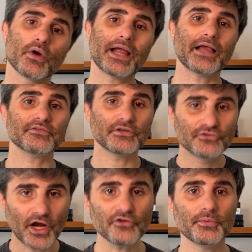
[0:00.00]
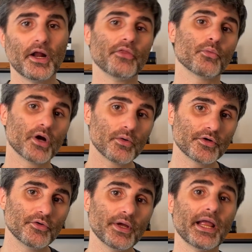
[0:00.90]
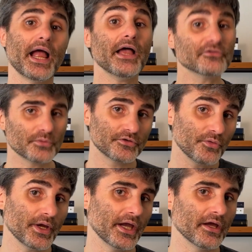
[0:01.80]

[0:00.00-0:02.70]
casting judgment on the work we're doing as we're doing it,